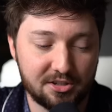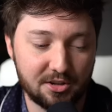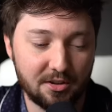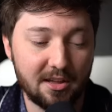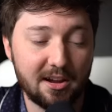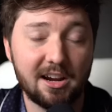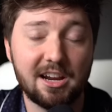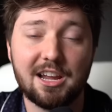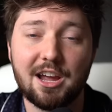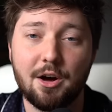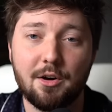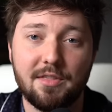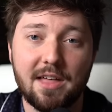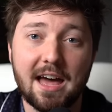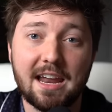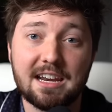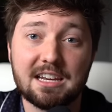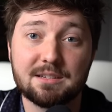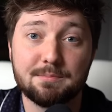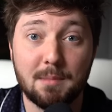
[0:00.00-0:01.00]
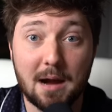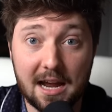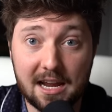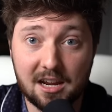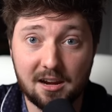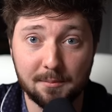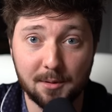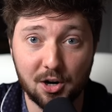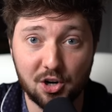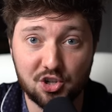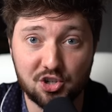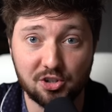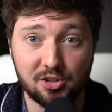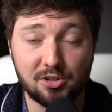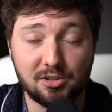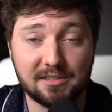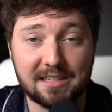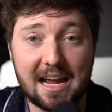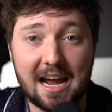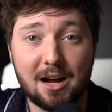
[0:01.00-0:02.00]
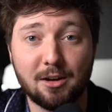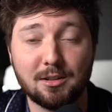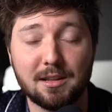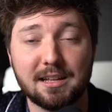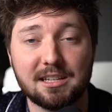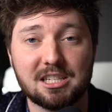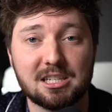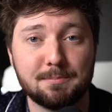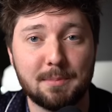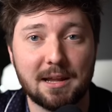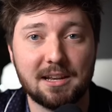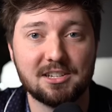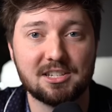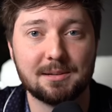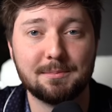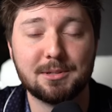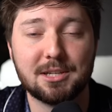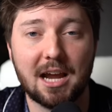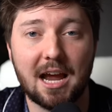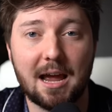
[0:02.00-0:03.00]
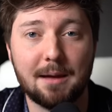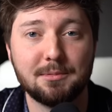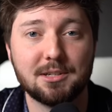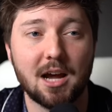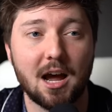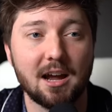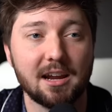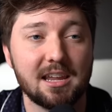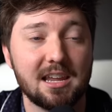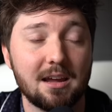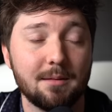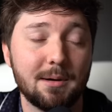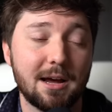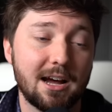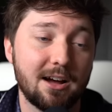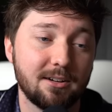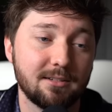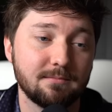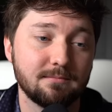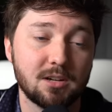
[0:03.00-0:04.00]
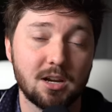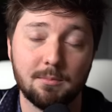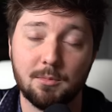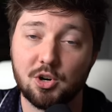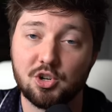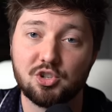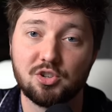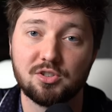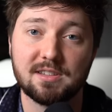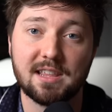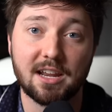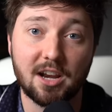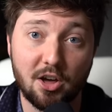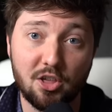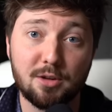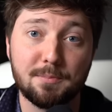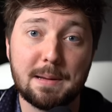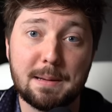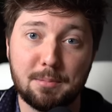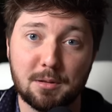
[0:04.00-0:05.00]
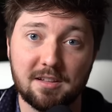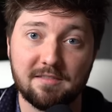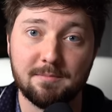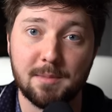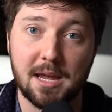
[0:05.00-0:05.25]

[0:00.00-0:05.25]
So there you go. That is my commercial. Now let's spend some time talking about commercials that other people have